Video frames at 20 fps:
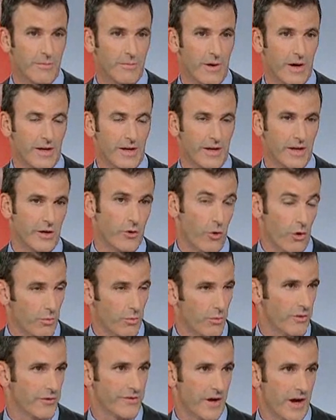But in
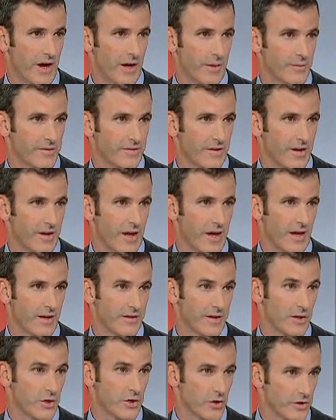normal times
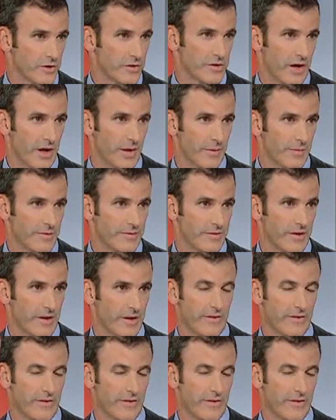and in good times,